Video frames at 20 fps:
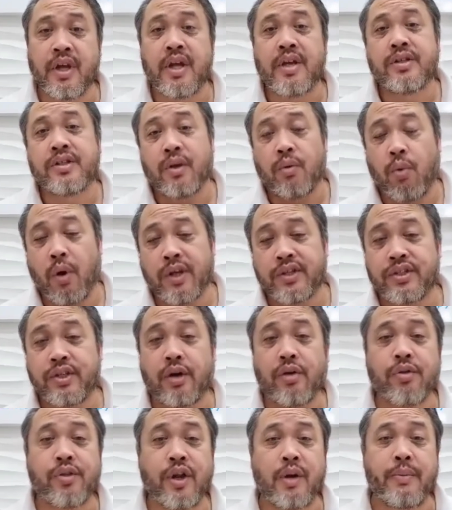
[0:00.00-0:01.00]
So what
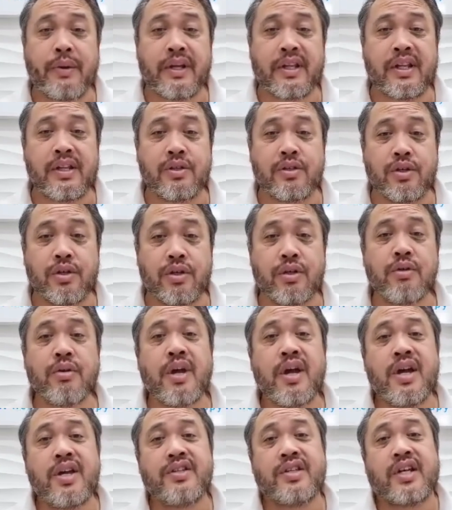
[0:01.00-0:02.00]
salt therapy can do
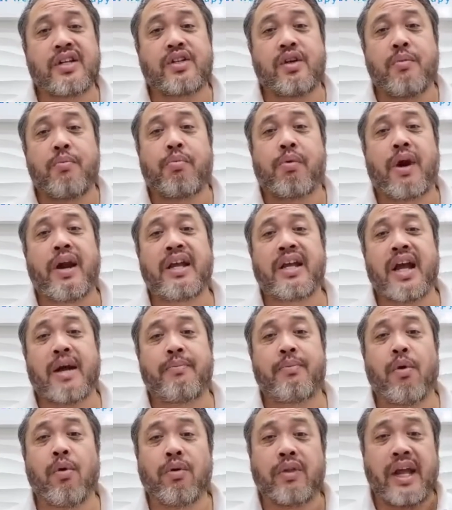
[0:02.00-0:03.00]
is actually break up
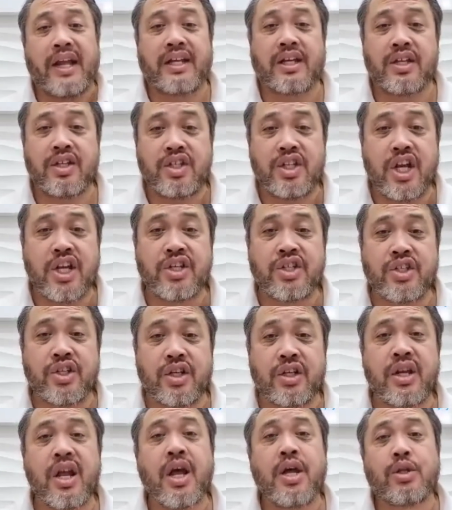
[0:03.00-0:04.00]
all that
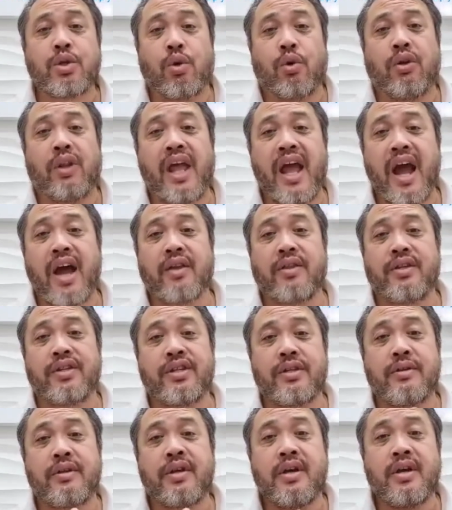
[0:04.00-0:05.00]
congestion to allow the
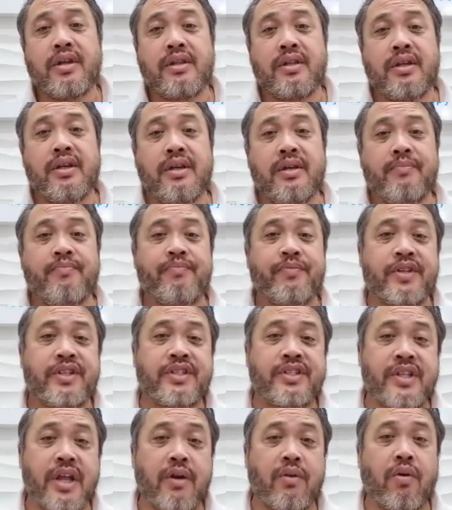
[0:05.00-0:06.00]

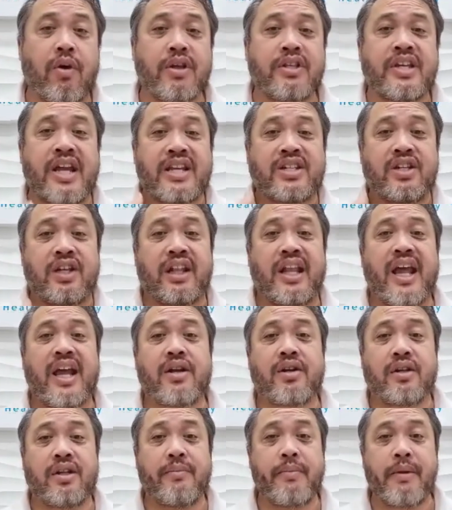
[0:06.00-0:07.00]
steroid to actually land
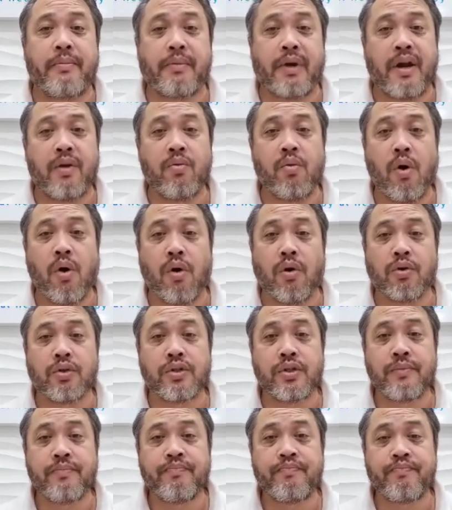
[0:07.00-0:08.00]
on the membrane
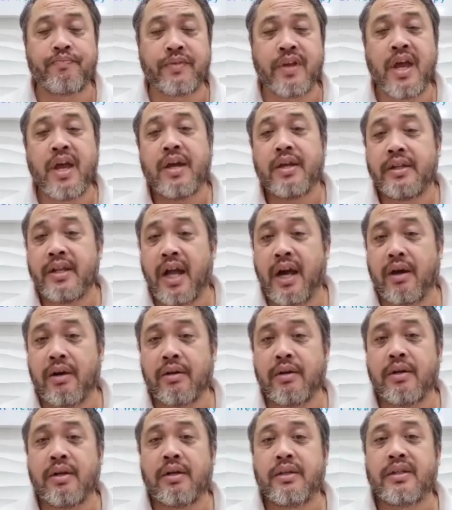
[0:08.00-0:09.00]
walls. Now,
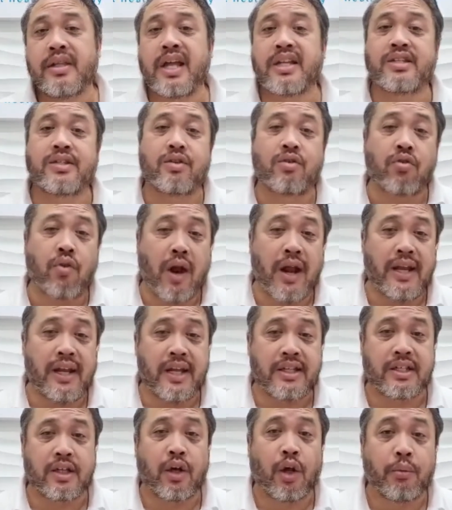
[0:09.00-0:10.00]
that's great
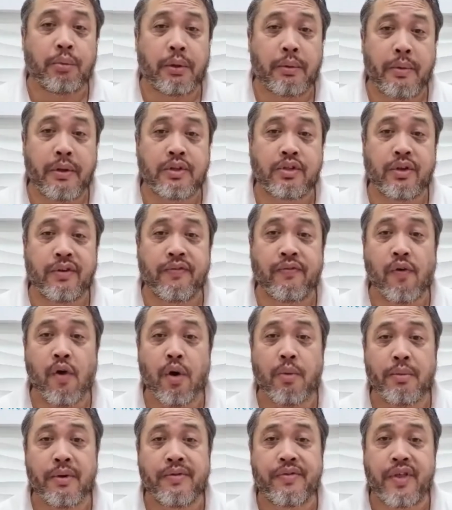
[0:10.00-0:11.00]
as a complementary
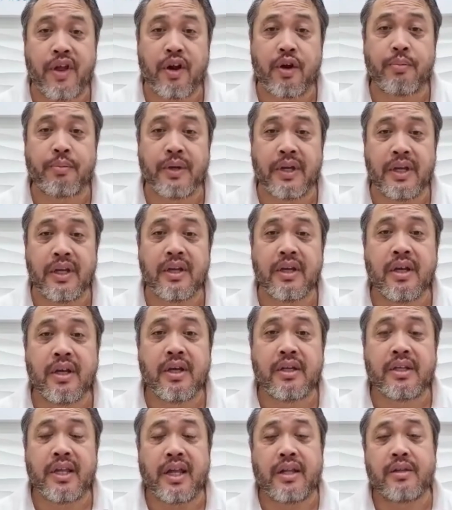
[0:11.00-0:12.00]
form of therapy
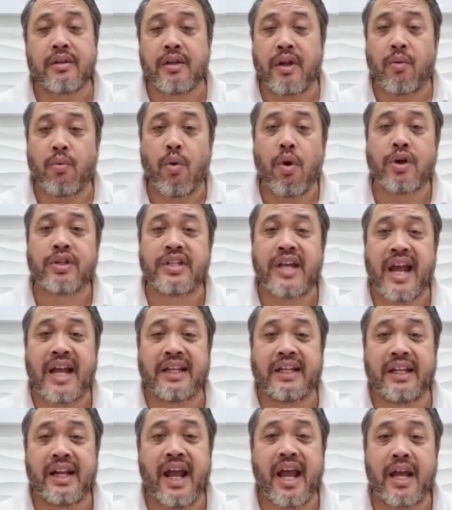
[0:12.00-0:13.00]
that works hand
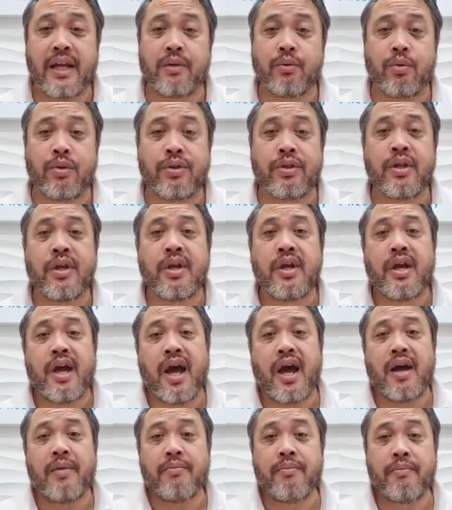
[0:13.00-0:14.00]
in hand with
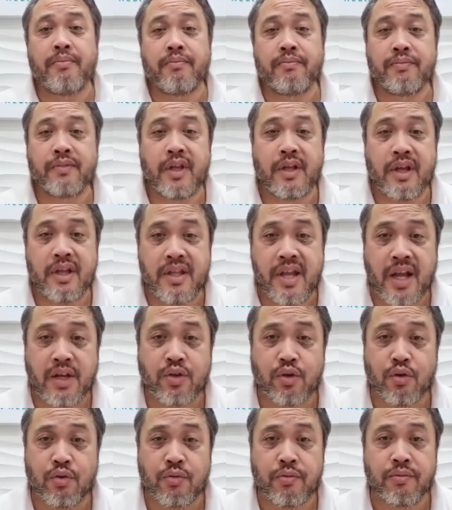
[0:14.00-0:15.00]
the
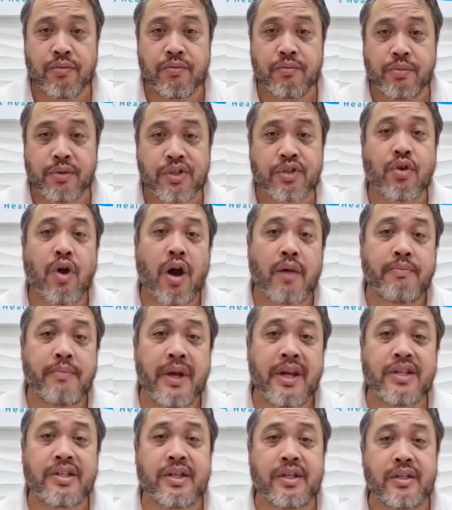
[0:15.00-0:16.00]
actual prescribed
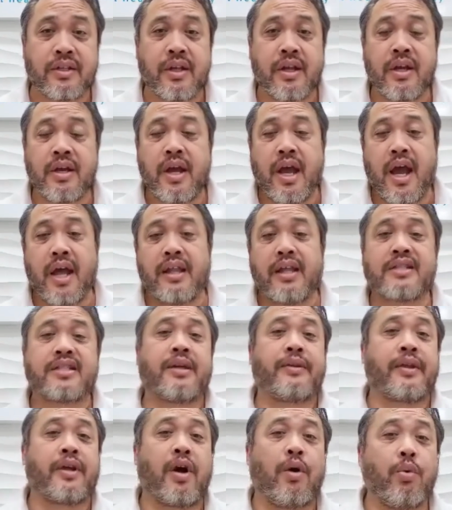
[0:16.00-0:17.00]
medicine. And that's
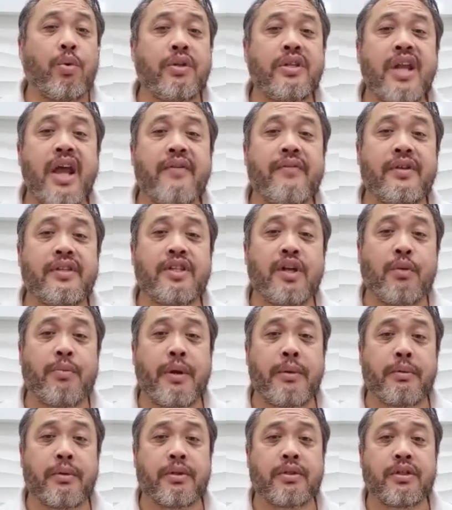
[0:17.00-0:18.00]
something I would never tell
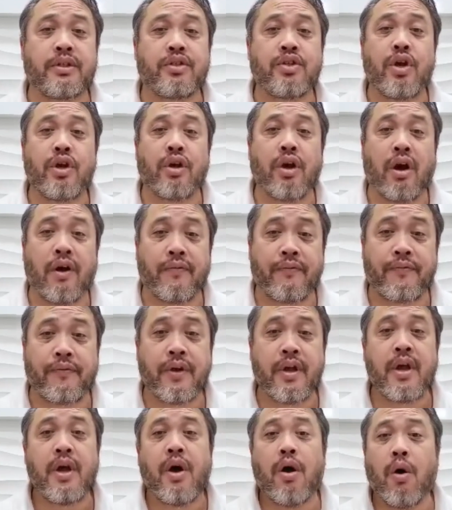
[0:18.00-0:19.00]
people to turn off.
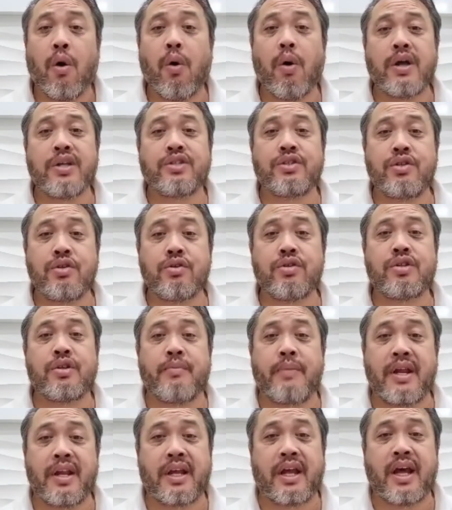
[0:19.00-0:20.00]
Always use your
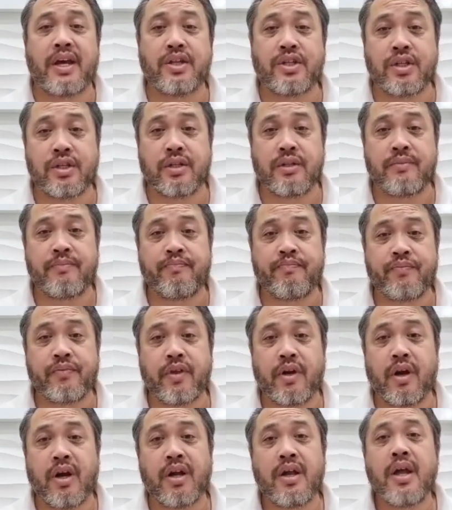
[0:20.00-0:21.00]
medication.
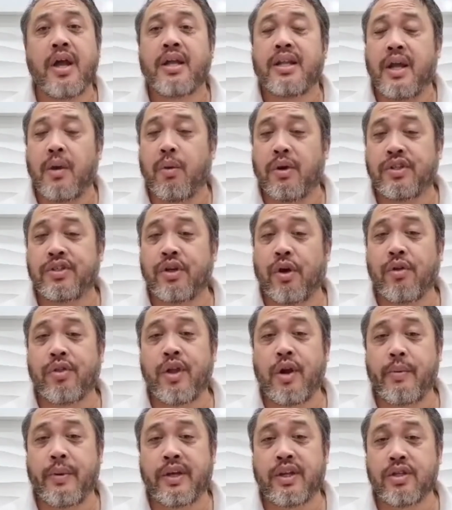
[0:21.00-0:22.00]
Right? Now, what salt
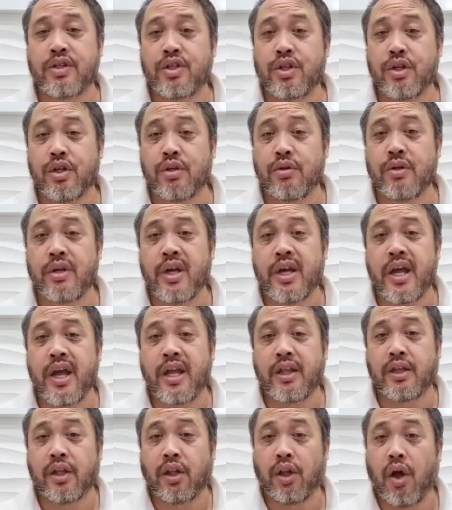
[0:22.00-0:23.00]
therapy can do
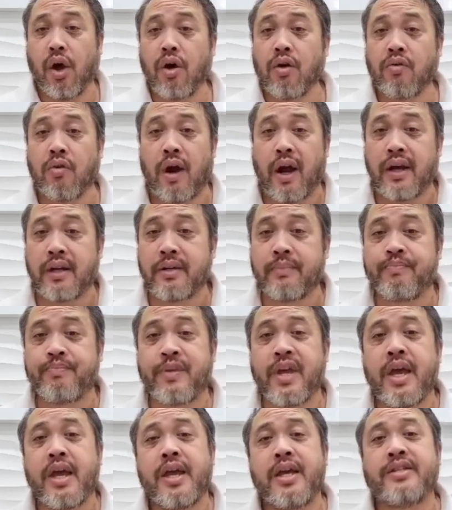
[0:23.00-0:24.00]
in the long run
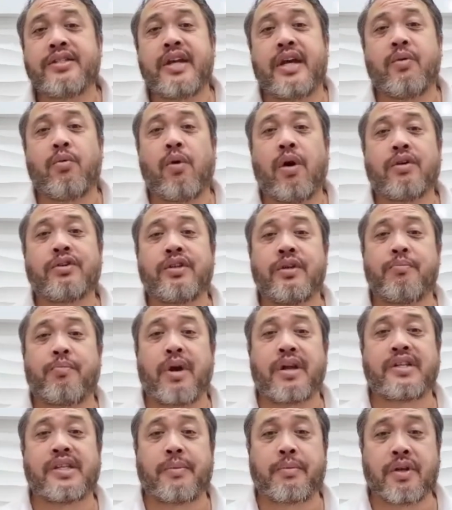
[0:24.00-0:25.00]
is that whilst it
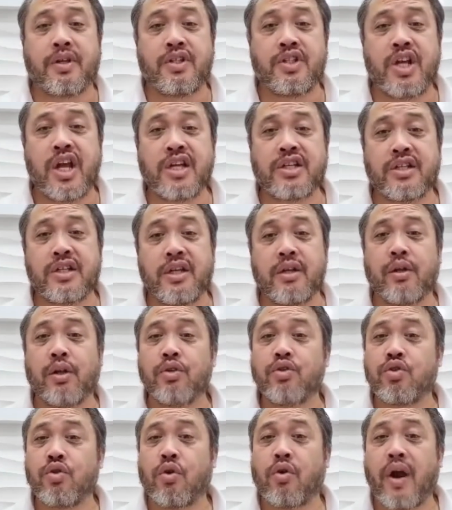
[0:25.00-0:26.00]
breaks up congestion, it will
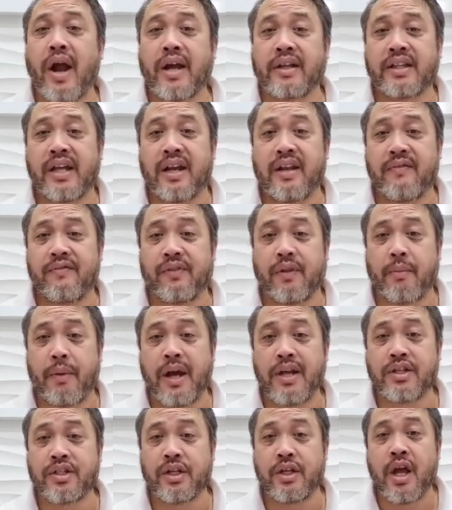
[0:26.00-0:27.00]
draw out that
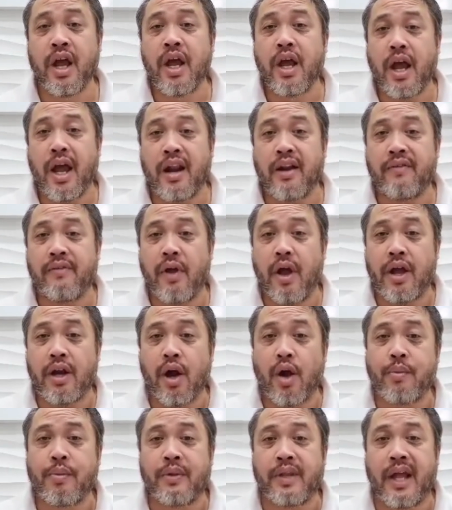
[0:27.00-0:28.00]
inflammation and
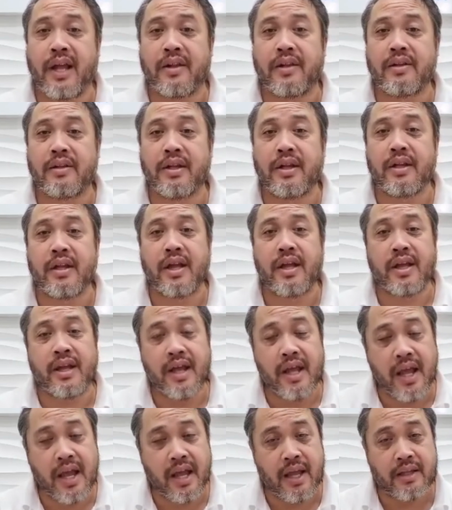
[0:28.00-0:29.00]
open that
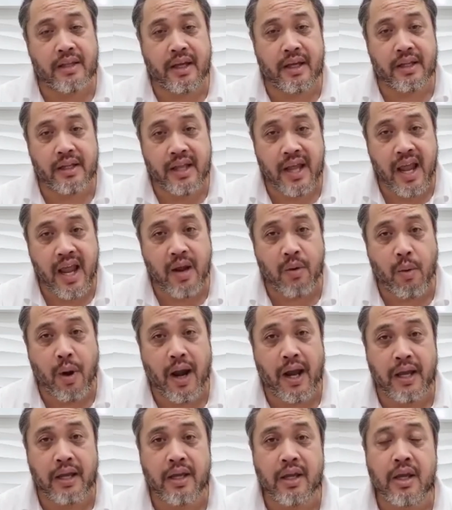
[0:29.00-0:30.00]
airway